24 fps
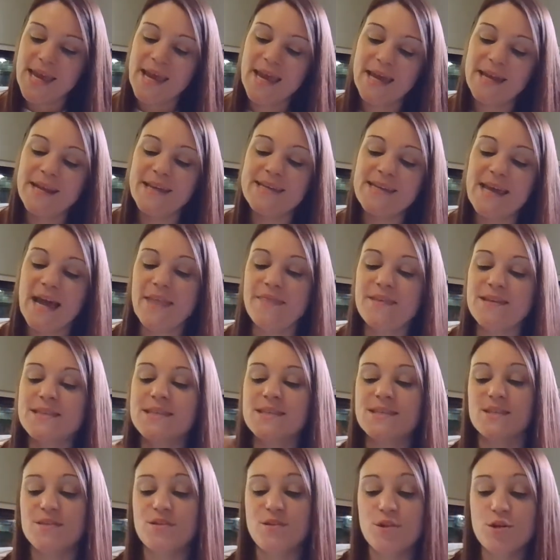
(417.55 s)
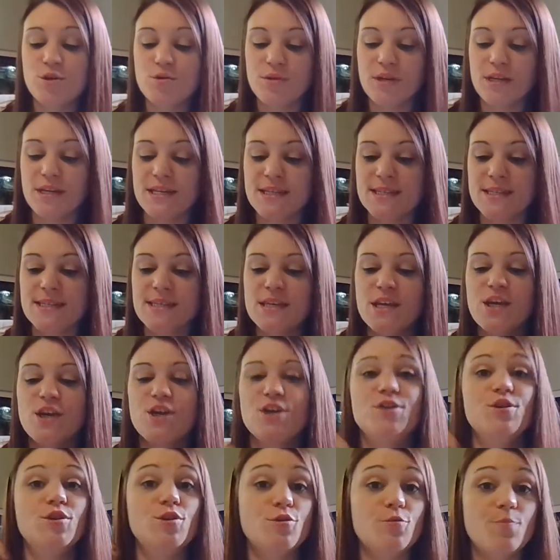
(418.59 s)
And again, this is newness,
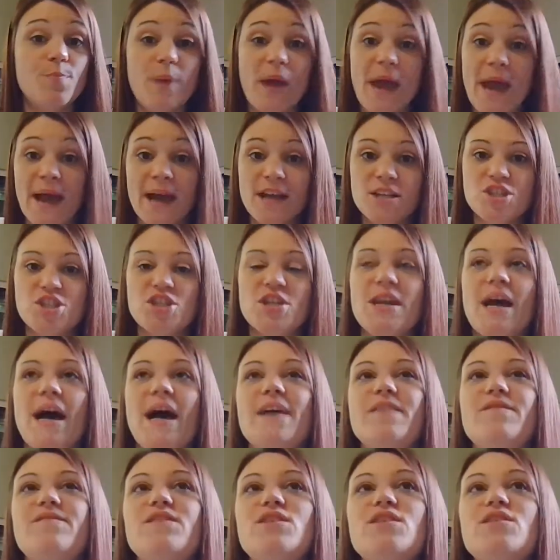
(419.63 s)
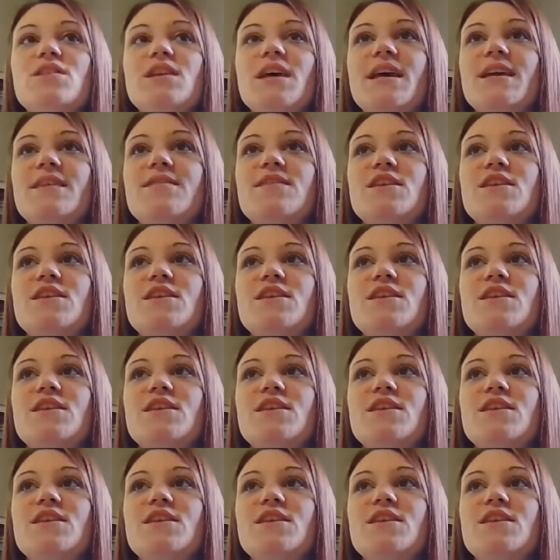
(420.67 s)
new passion. I feel like